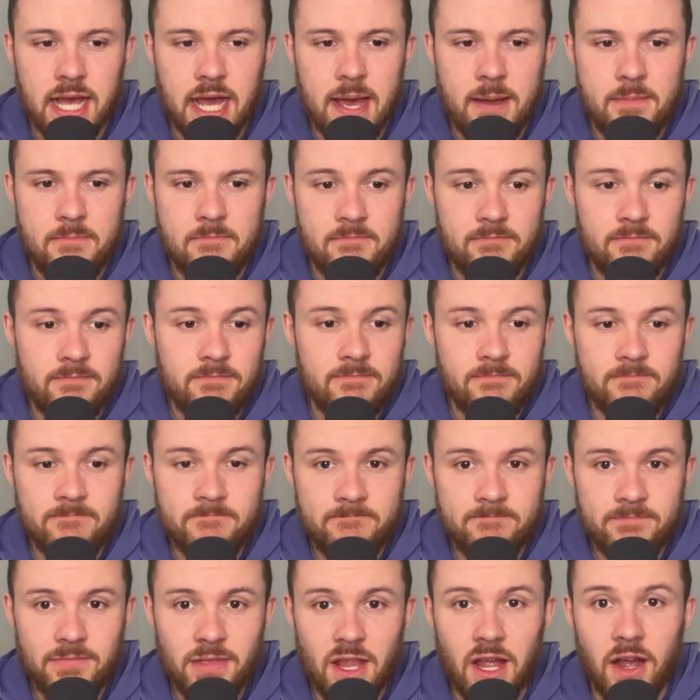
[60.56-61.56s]
Um,
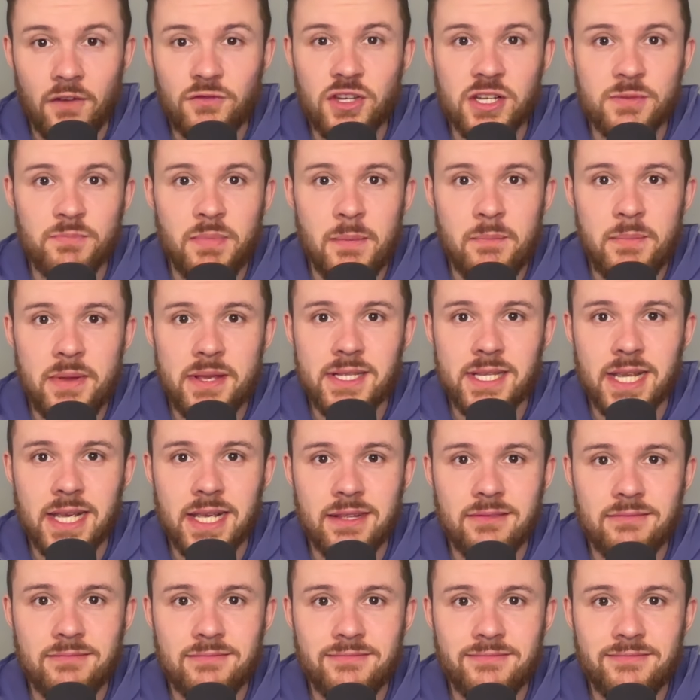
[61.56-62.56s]
I've just been busy.
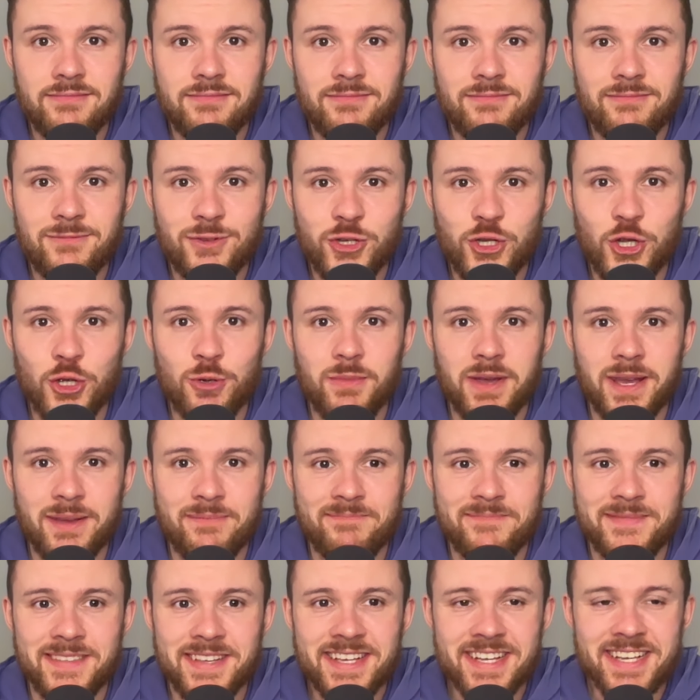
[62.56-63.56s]
Shoot me.
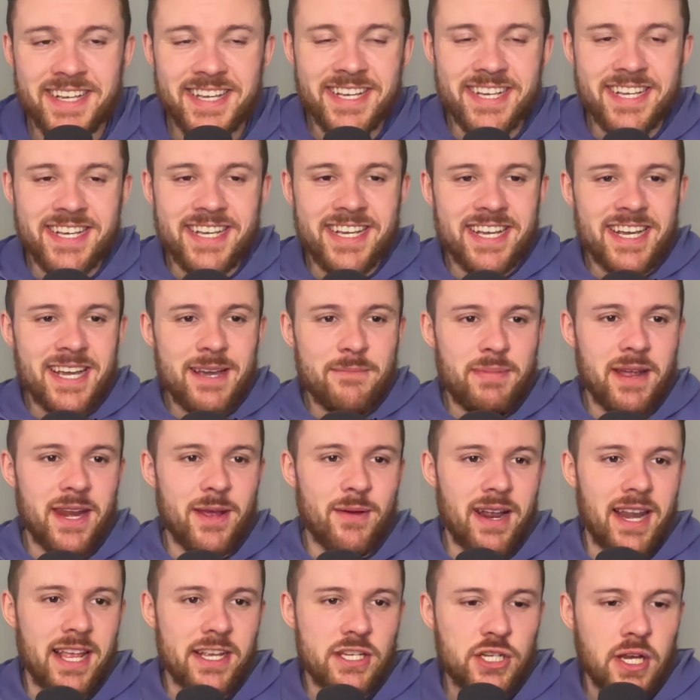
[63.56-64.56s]
But
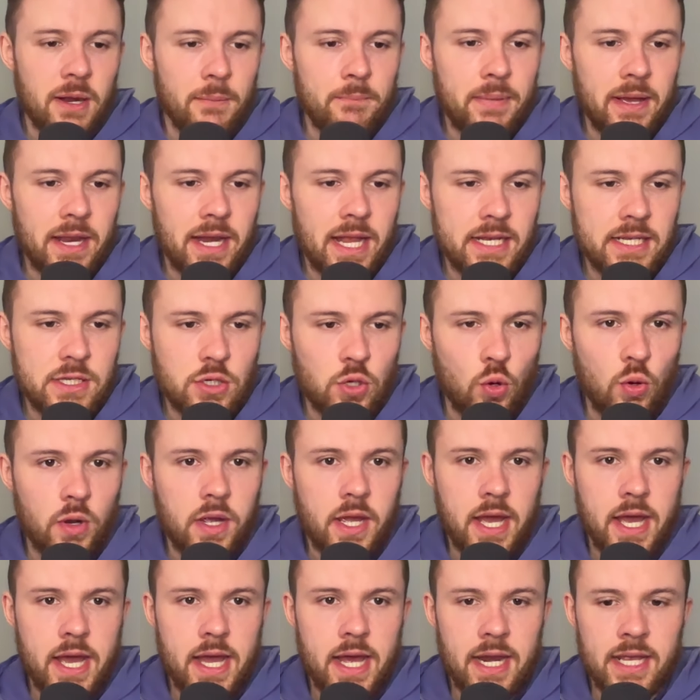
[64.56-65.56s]
anyway, let's jump in. Let's talk.
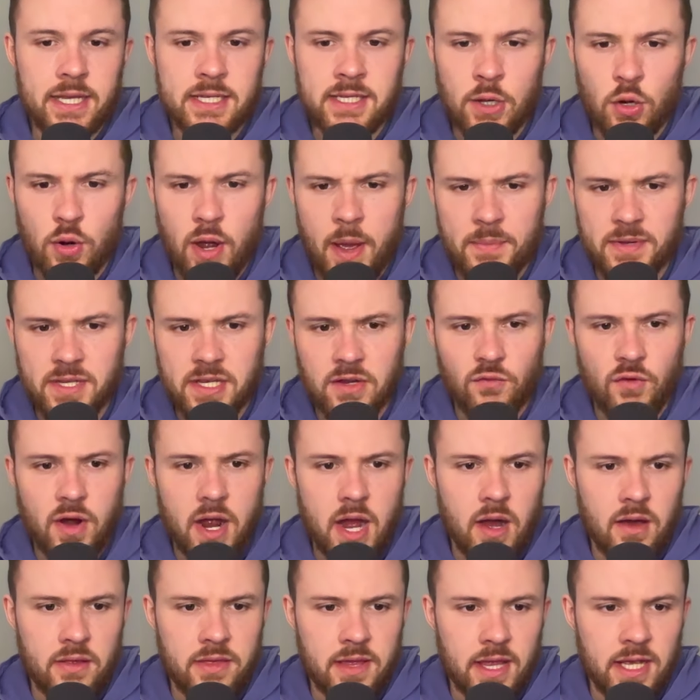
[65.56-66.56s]
Uh, let's talk Emerson
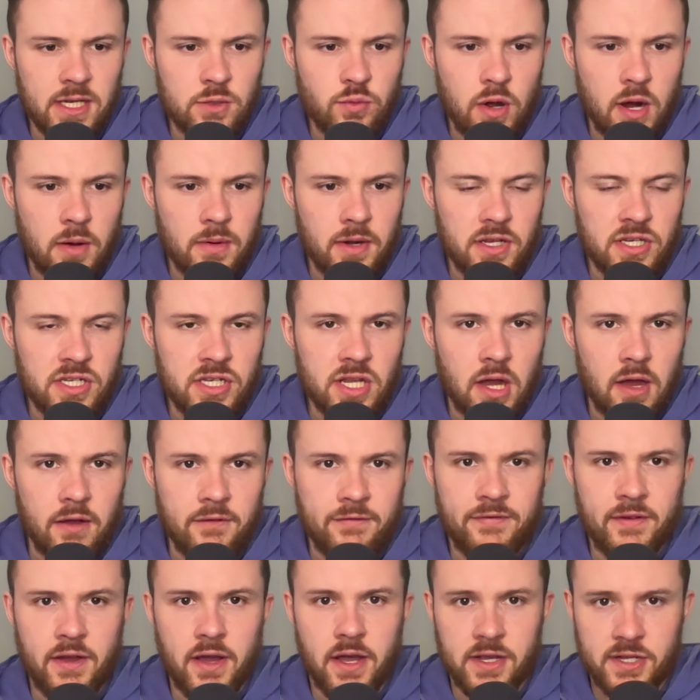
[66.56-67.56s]
Royal. I think that's where I'm going to start
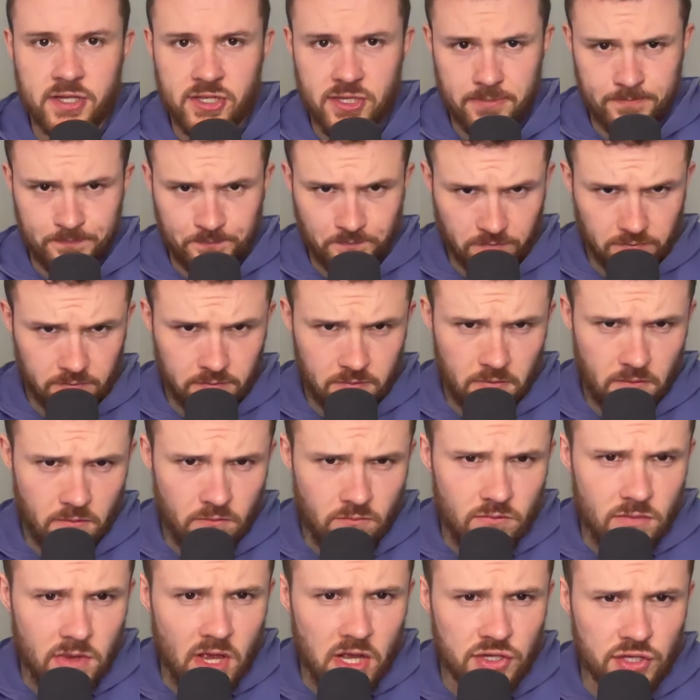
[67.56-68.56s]
first.
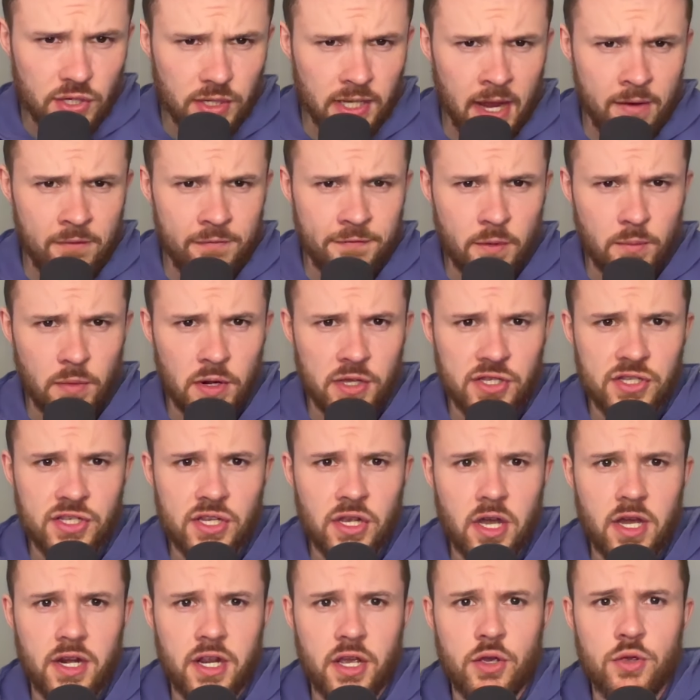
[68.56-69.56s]
So it came from Football
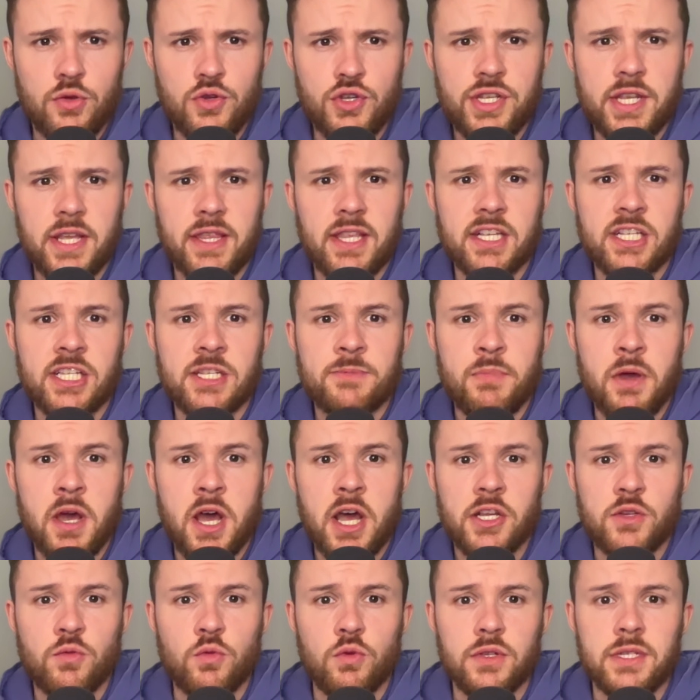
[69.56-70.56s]
Insider, who said that
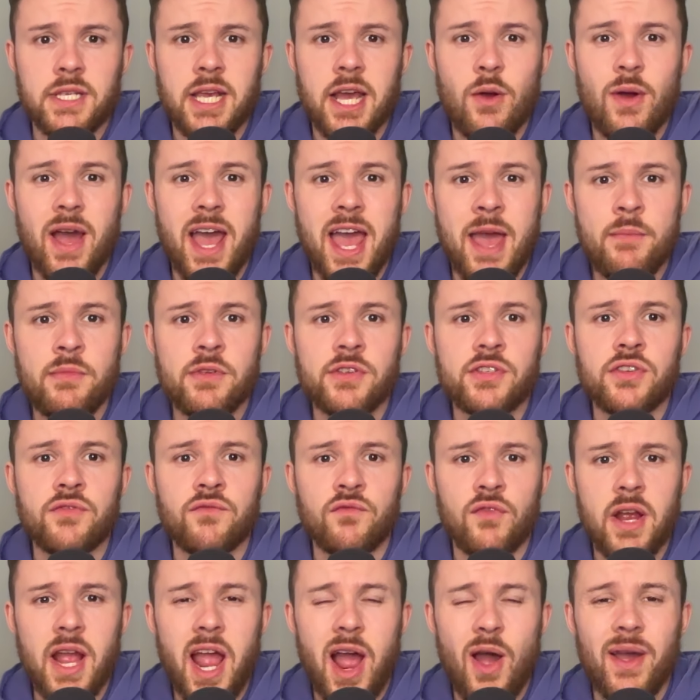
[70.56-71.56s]
Spurs will tell Emerson
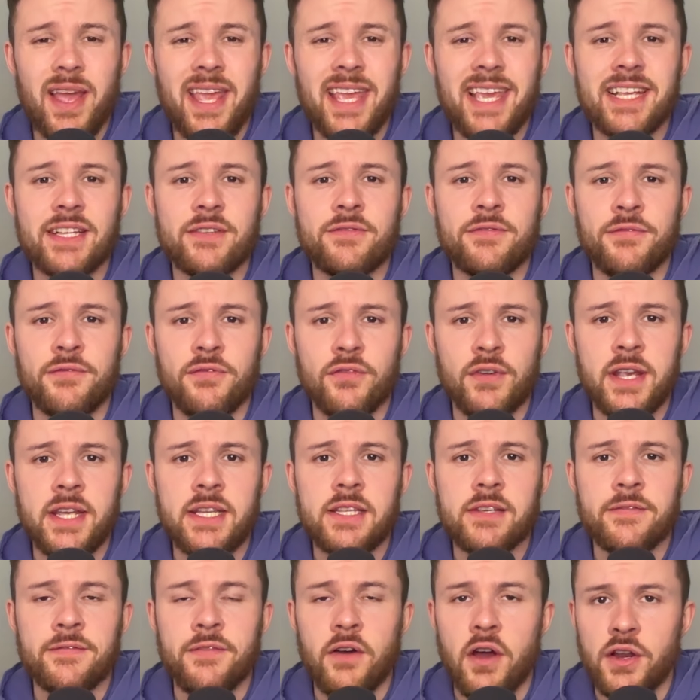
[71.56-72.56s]
Royal he is free
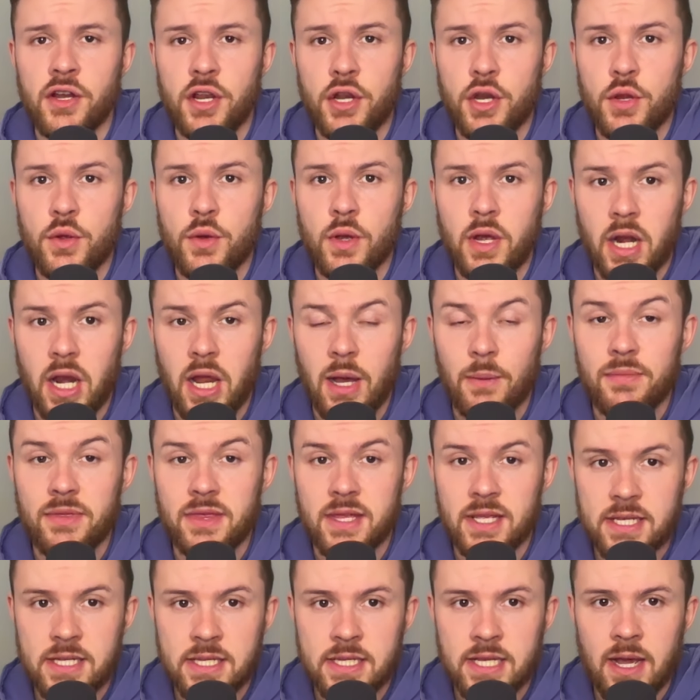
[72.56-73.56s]
to find a new club
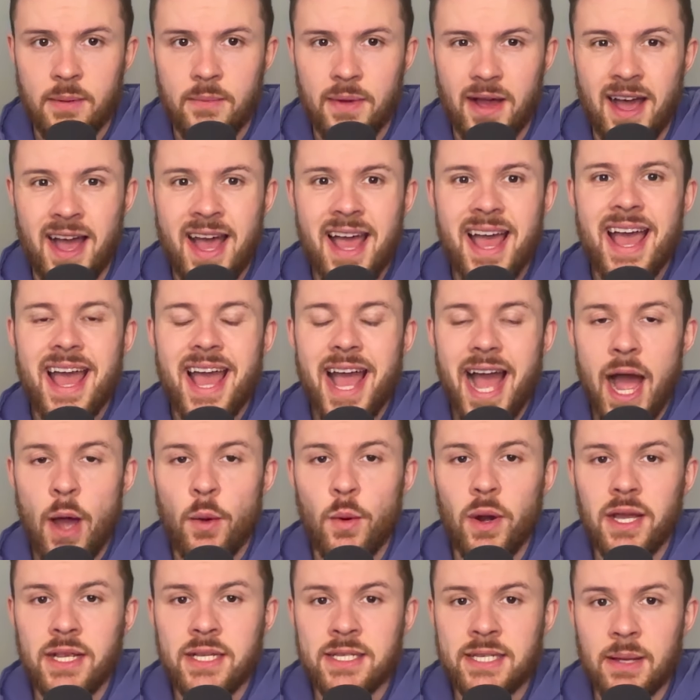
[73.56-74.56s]
this summer and
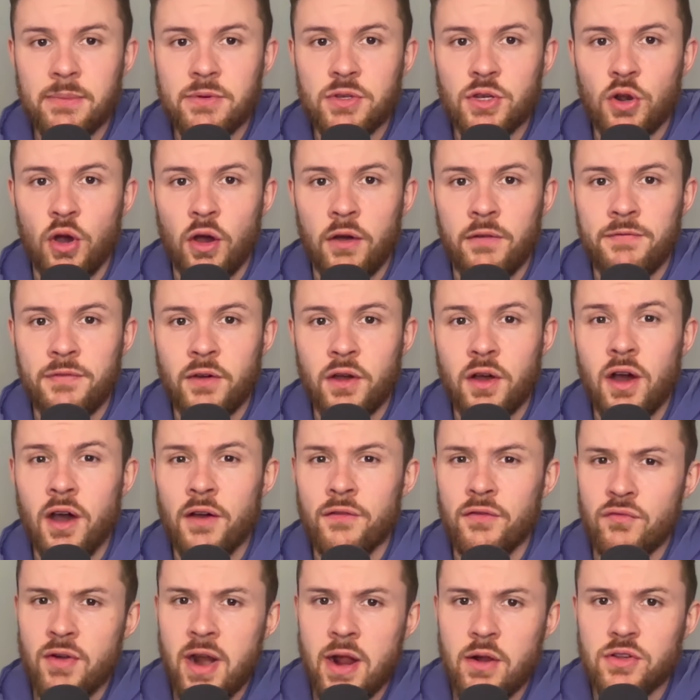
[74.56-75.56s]
will accept an offer
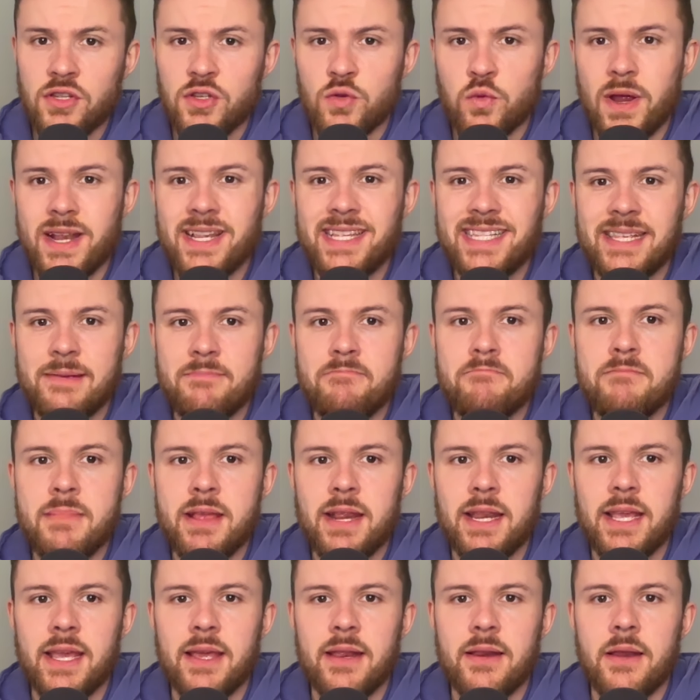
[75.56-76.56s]
of around 20
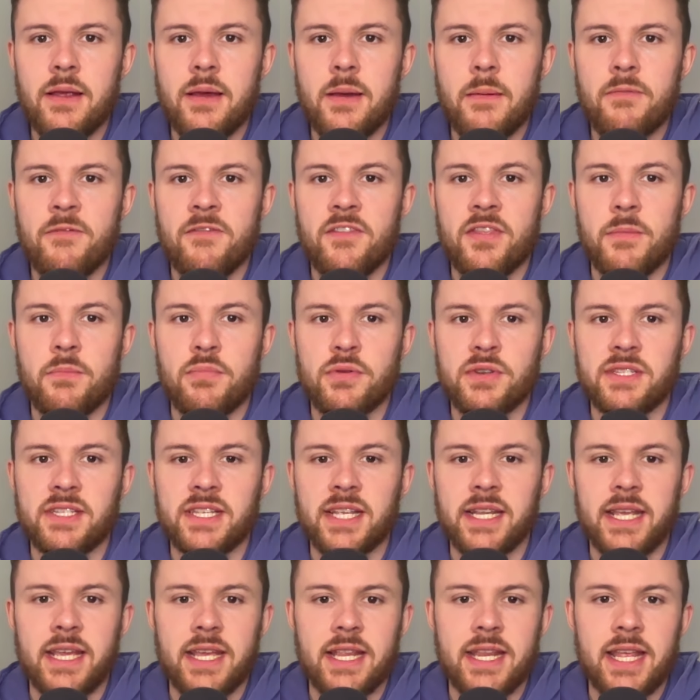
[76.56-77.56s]
million for the
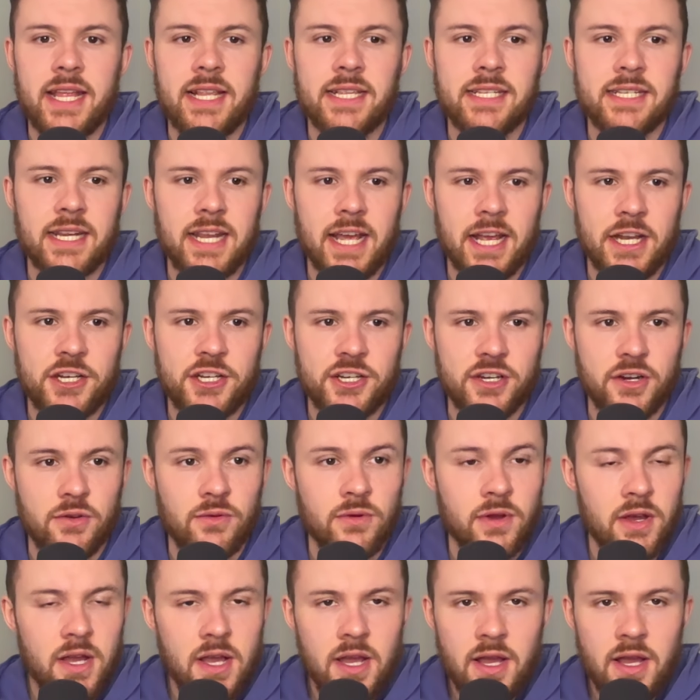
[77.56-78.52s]
Brazilian international.